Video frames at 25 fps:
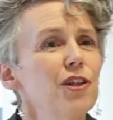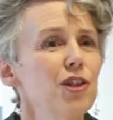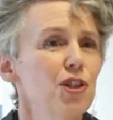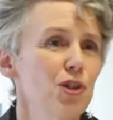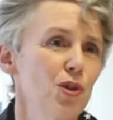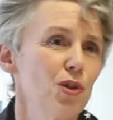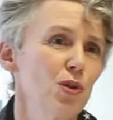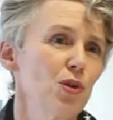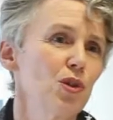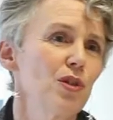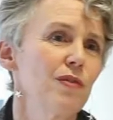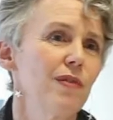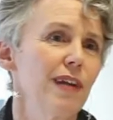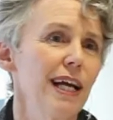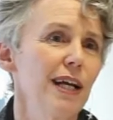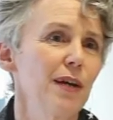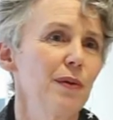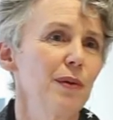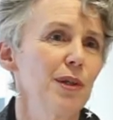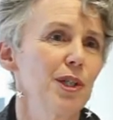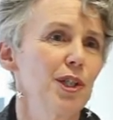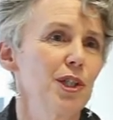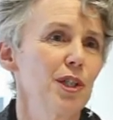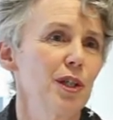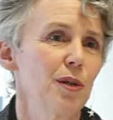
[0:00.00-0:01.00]
sort of
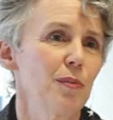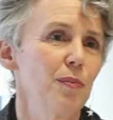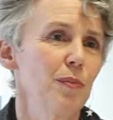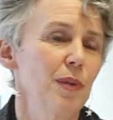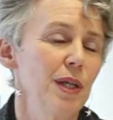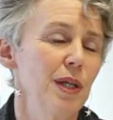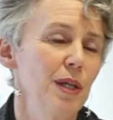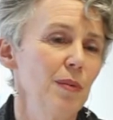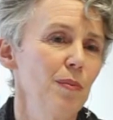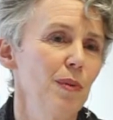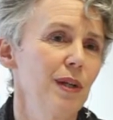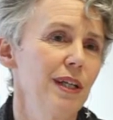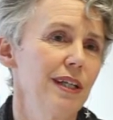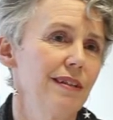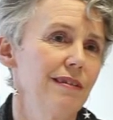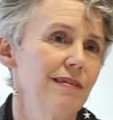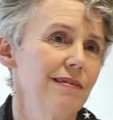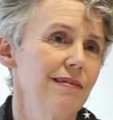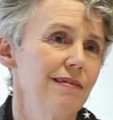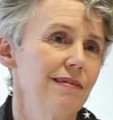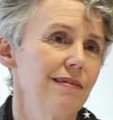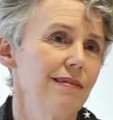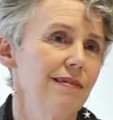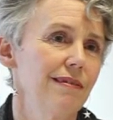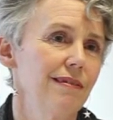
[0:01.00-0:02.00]
language that people in
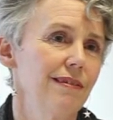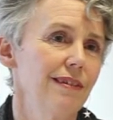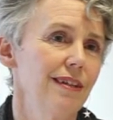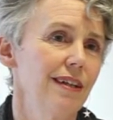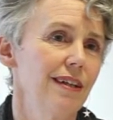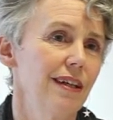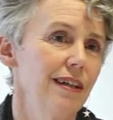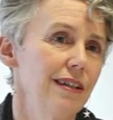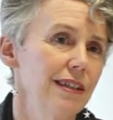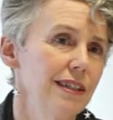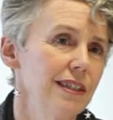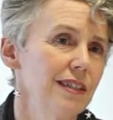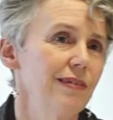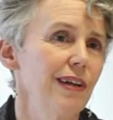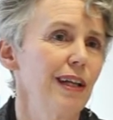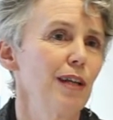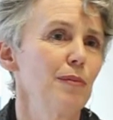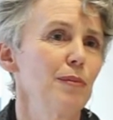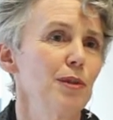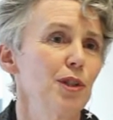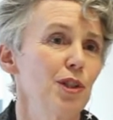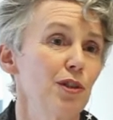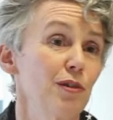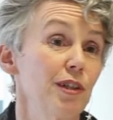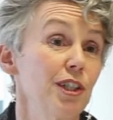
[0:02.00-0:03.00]
learning
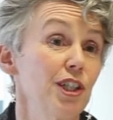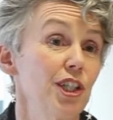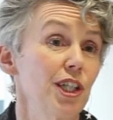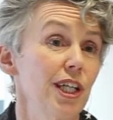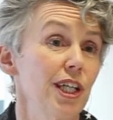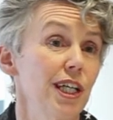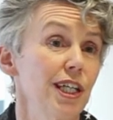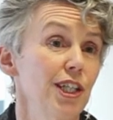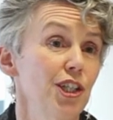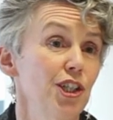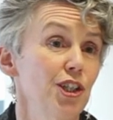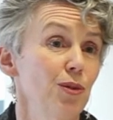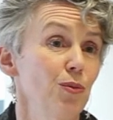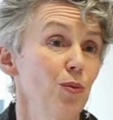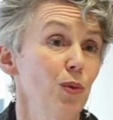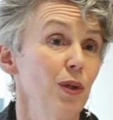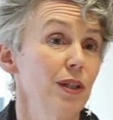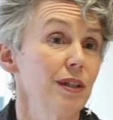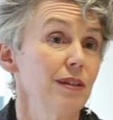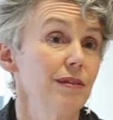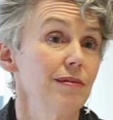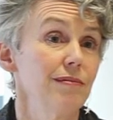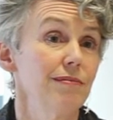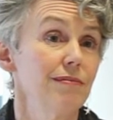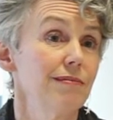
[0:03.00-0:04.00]
development or education
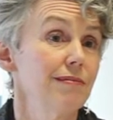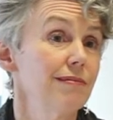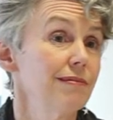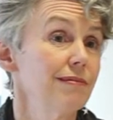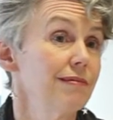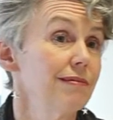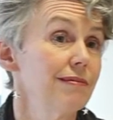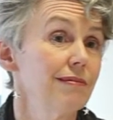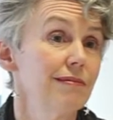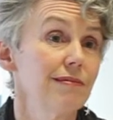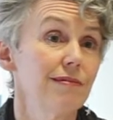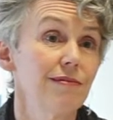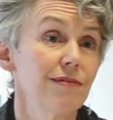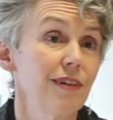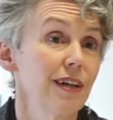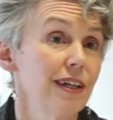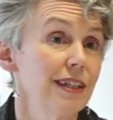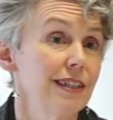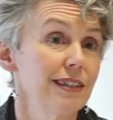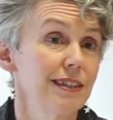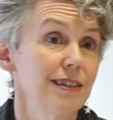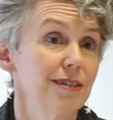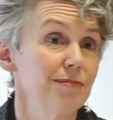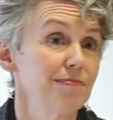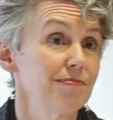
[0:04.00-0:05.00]
will
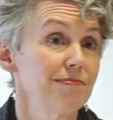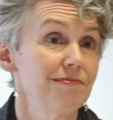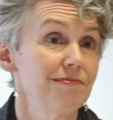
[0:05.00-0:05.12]
find